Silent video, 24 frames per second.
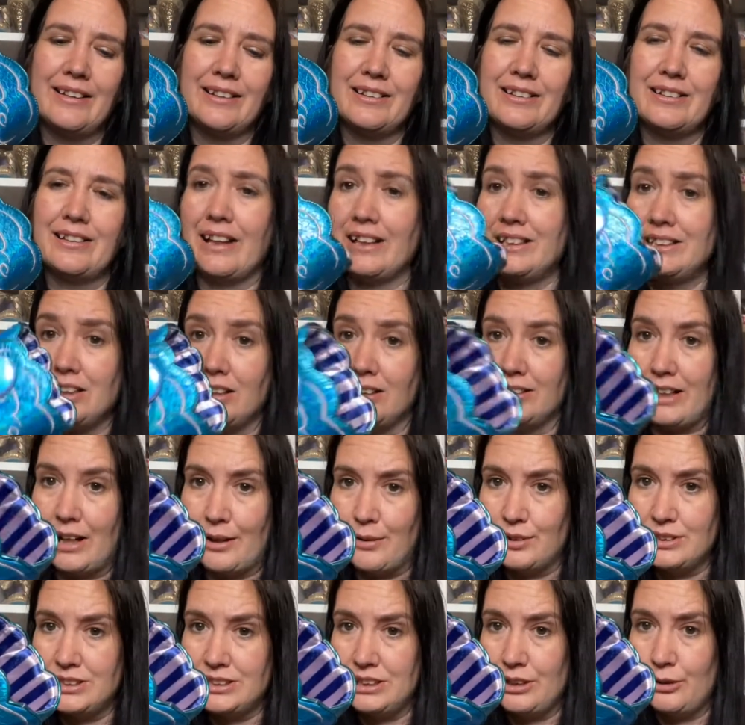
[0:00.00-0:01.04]
they sold
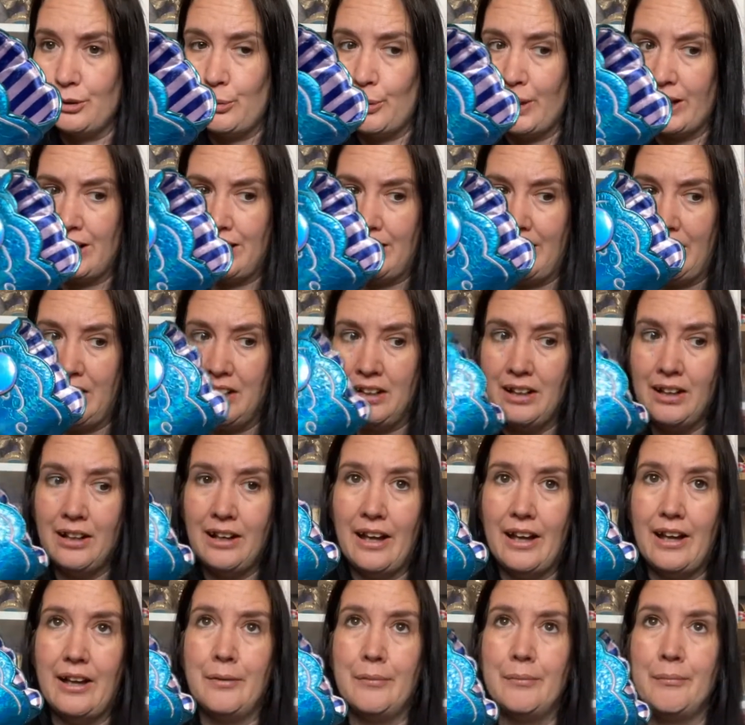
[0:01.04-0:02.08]
out so quickly.
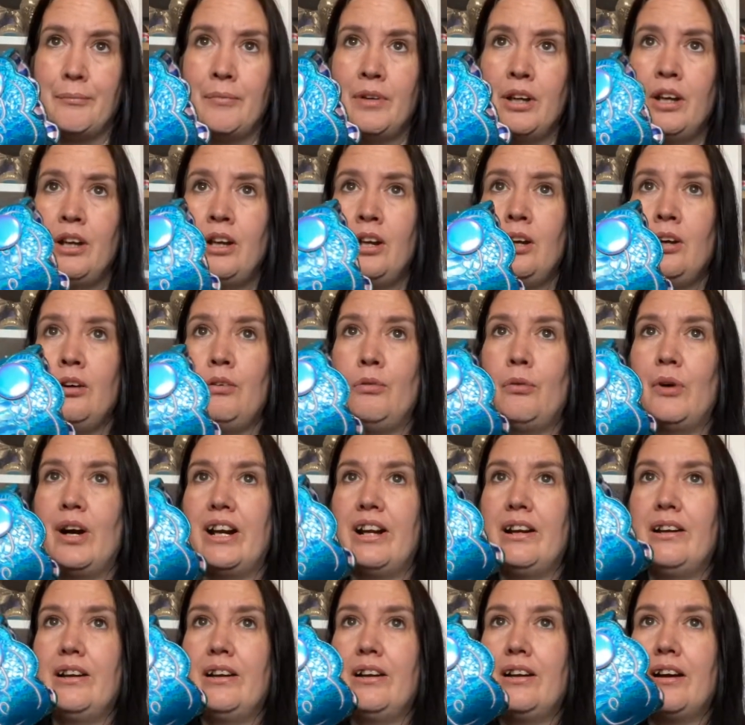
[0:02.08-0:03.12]

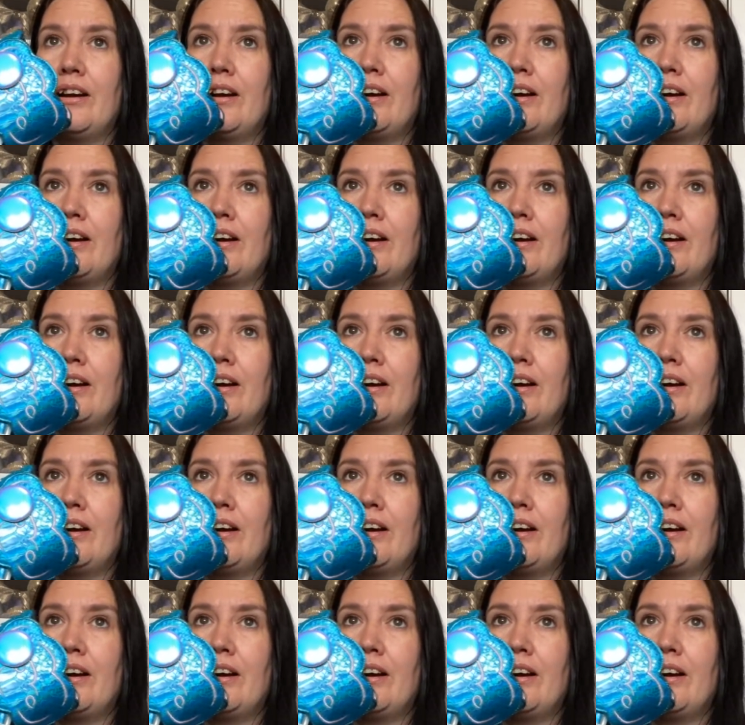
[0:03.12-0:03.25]
When